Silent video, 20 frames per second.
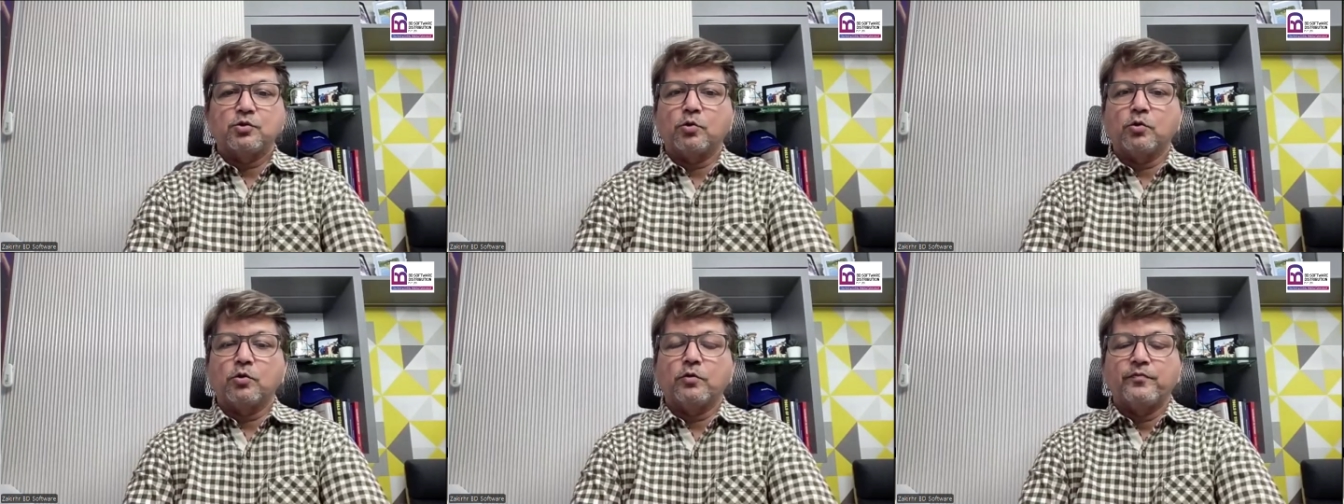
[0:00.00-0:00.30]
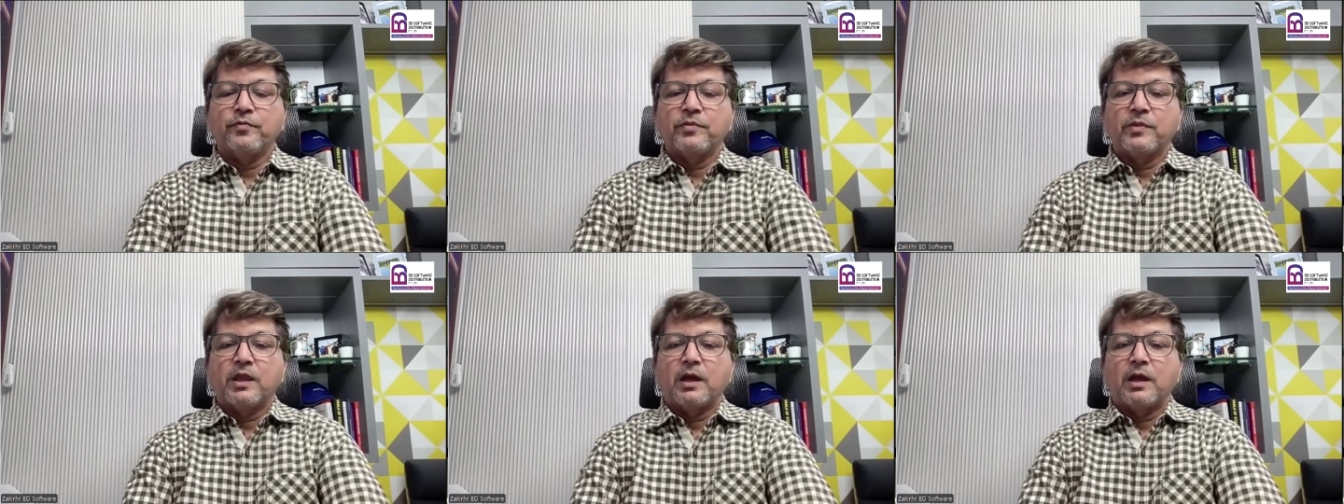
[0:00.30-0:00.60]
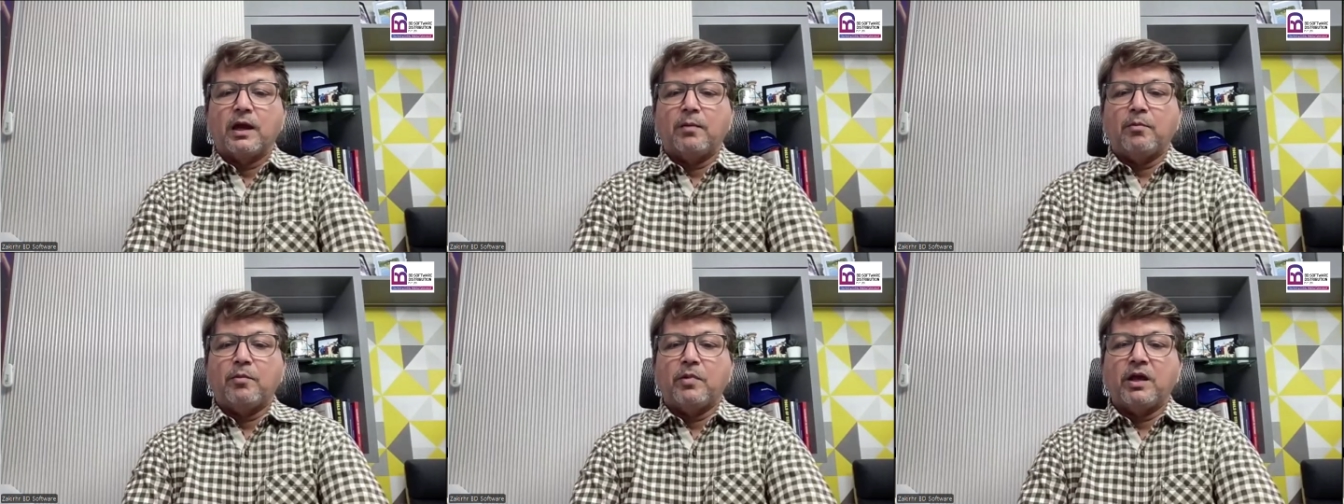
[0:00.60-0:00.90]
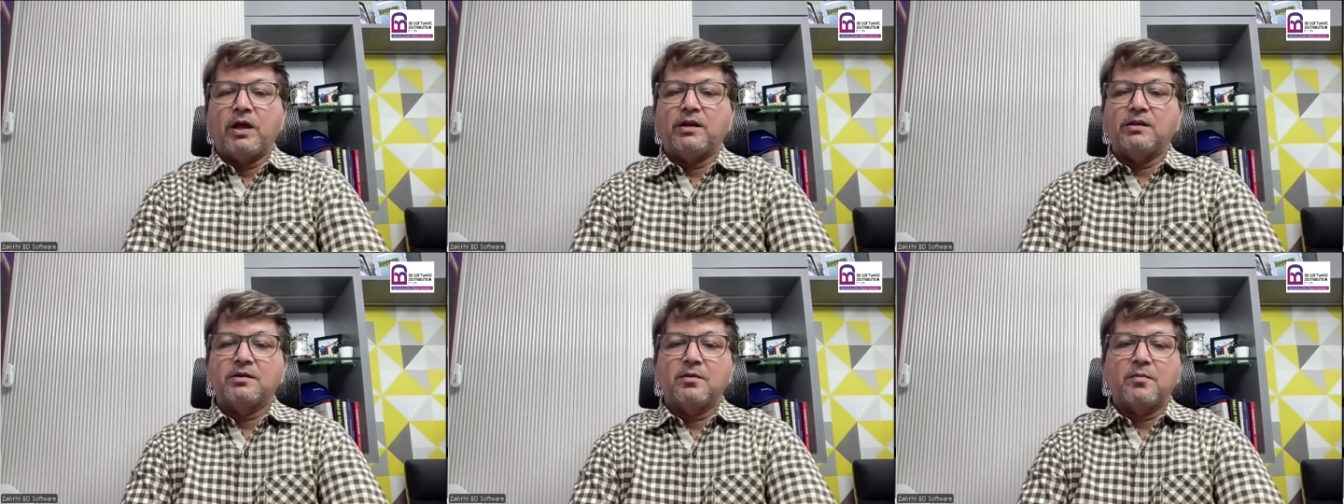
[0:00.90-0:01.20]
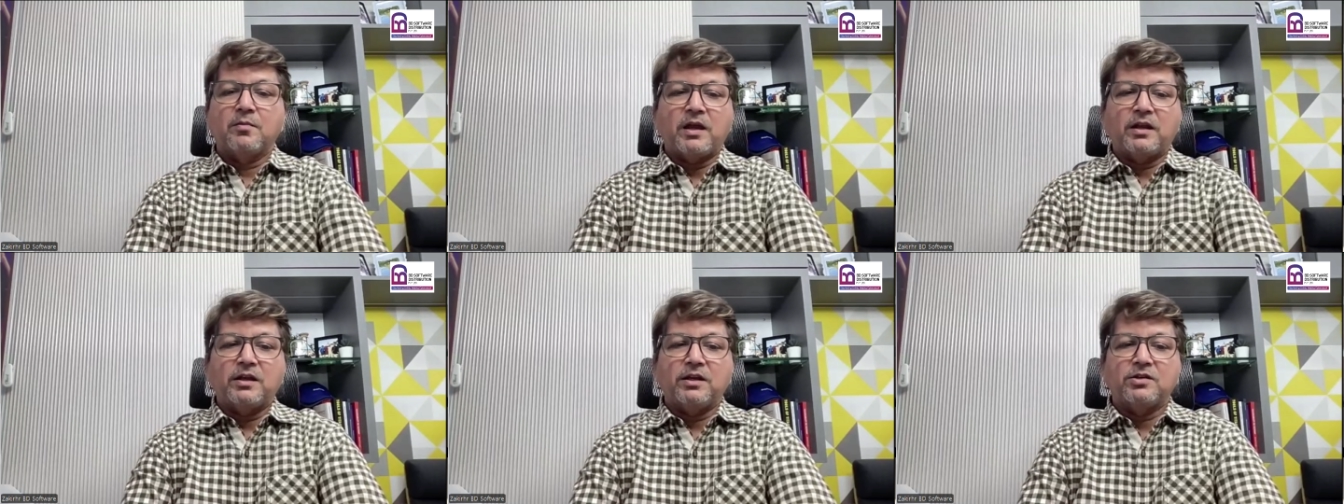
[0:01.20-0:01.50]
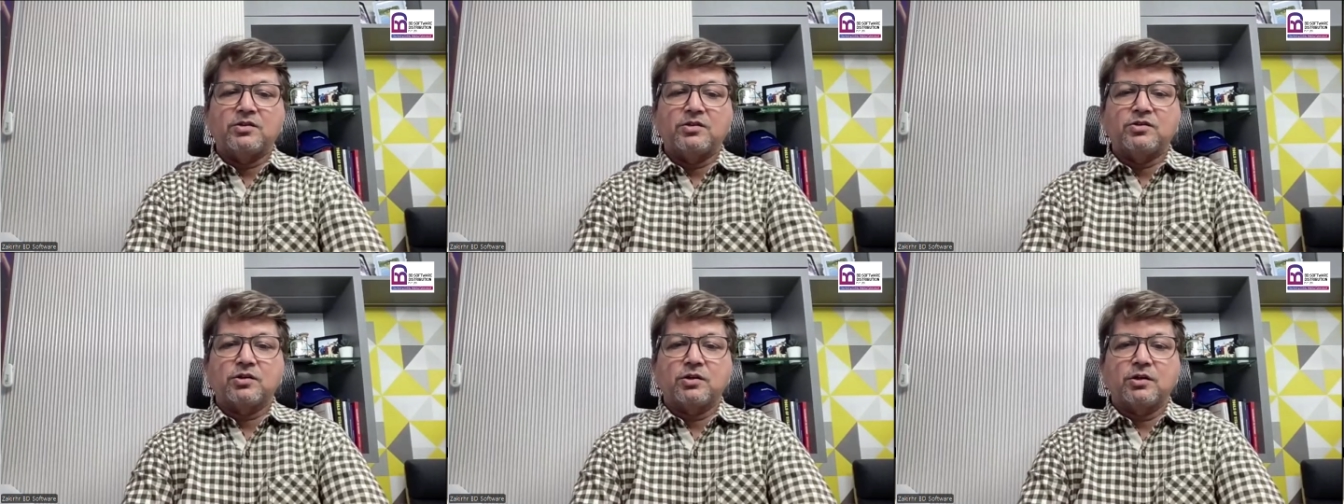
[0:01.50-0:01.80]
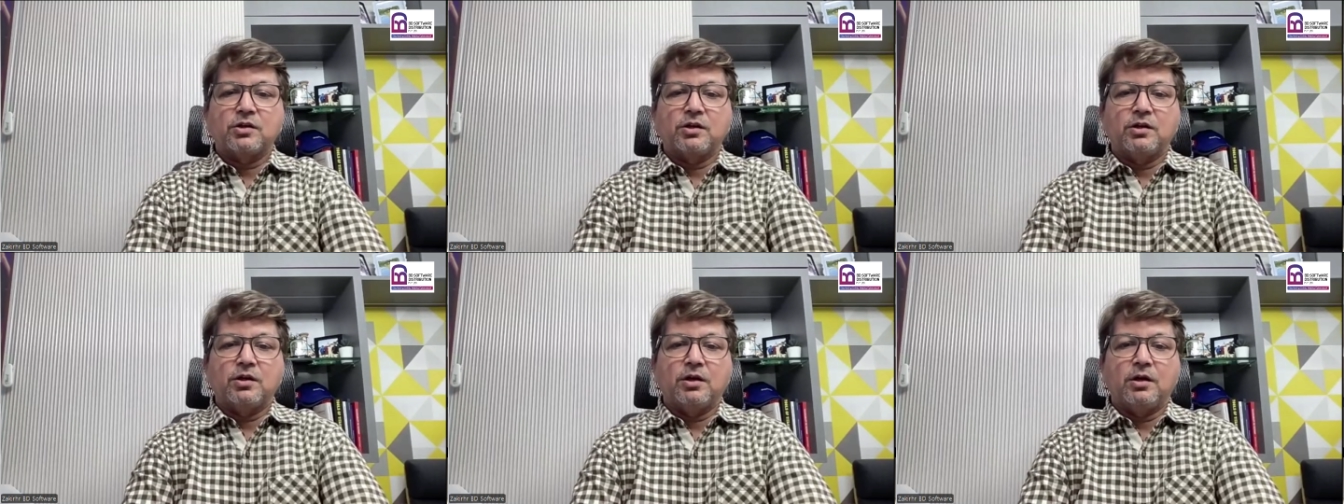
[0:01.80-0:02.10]
So MDR is the
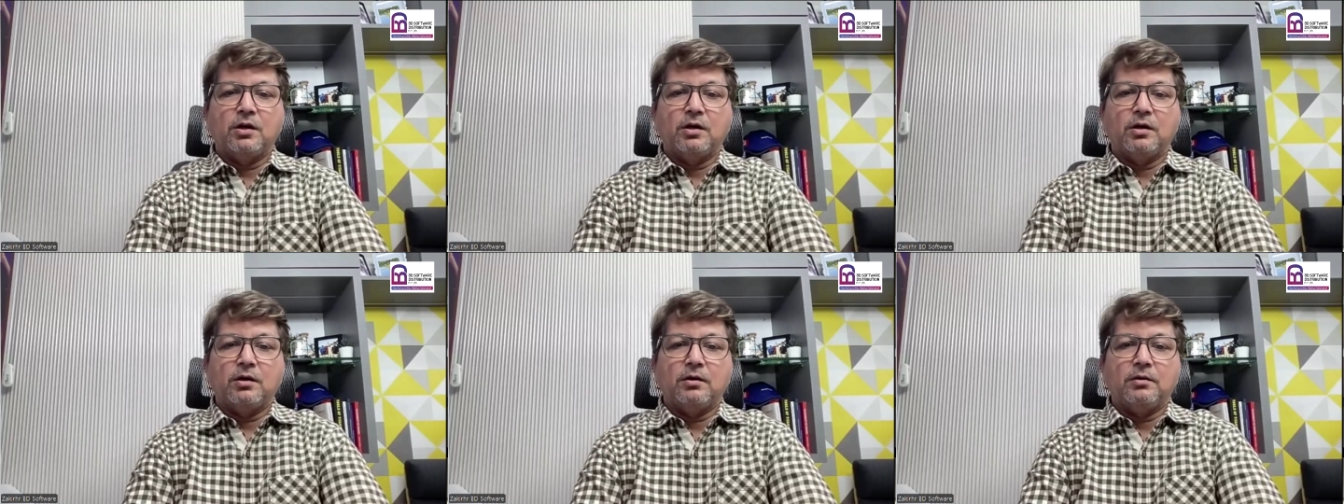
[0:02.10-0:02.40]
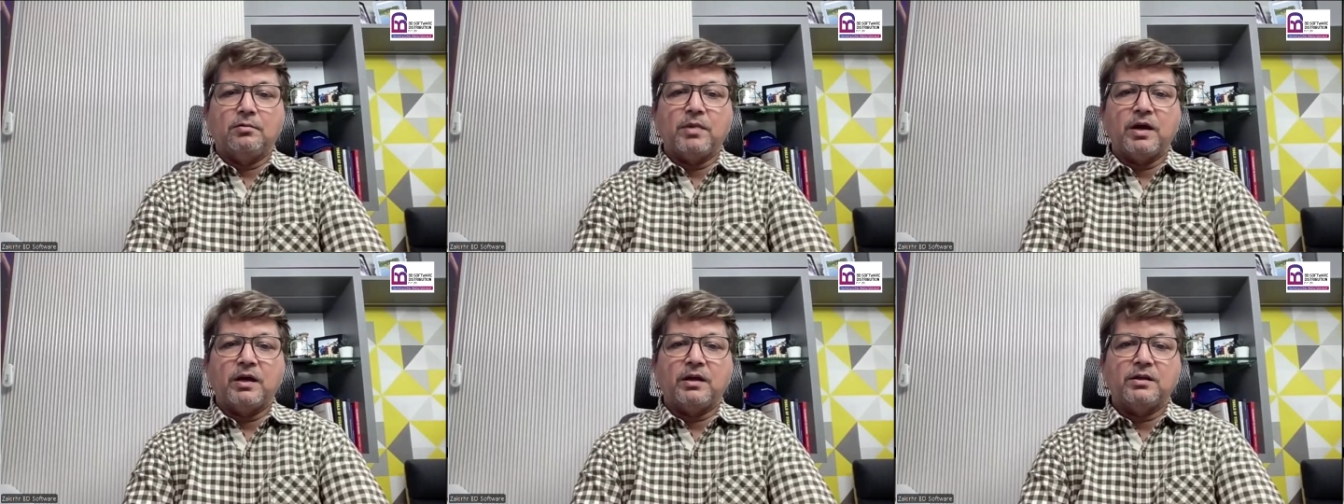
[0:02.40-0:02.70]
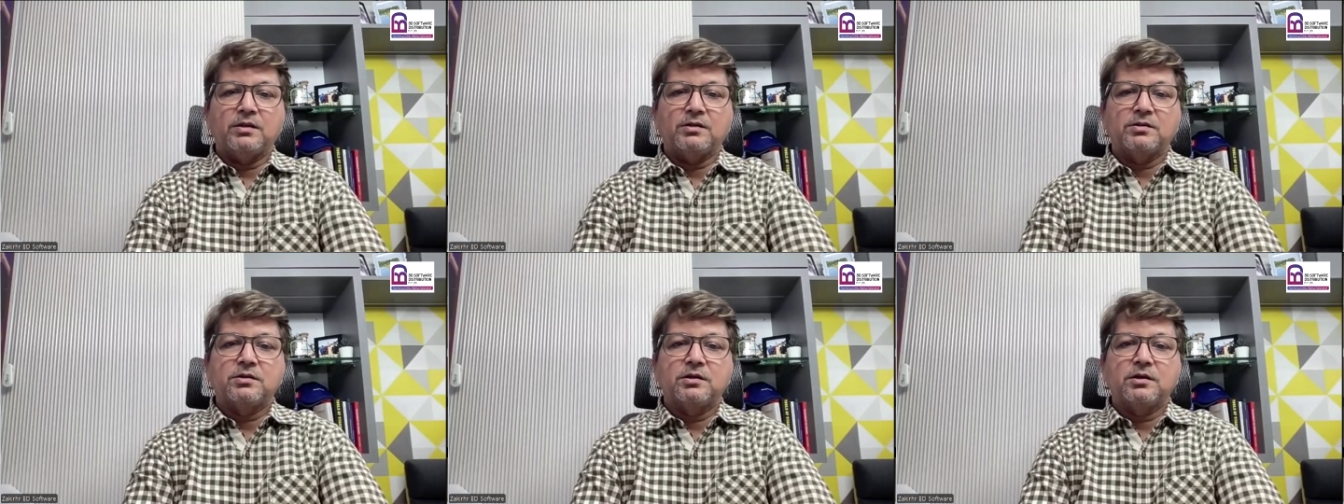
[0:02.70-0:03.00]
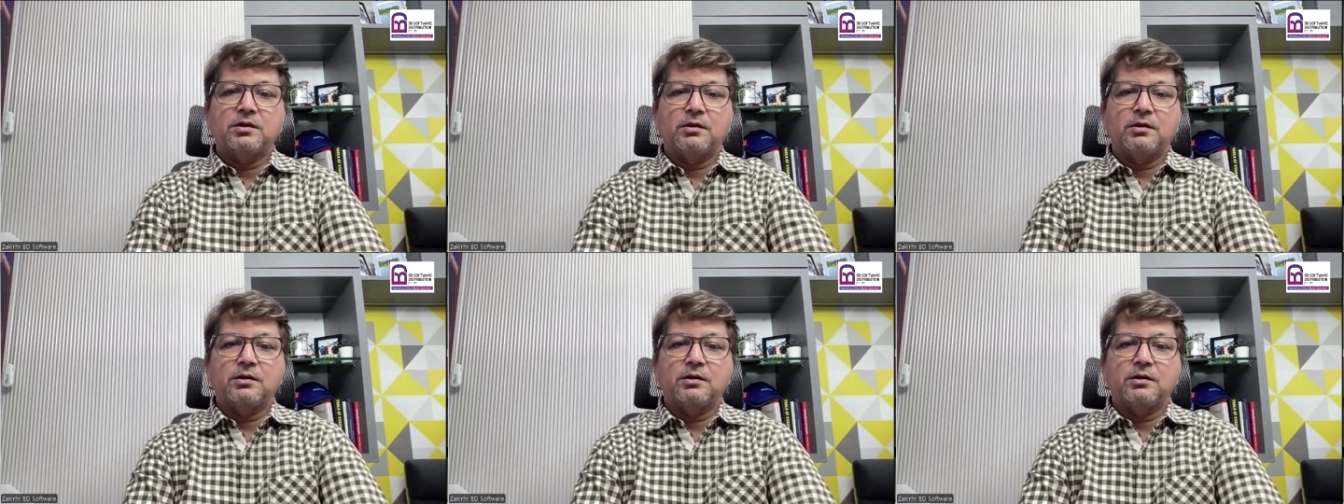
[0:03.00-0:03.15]
managed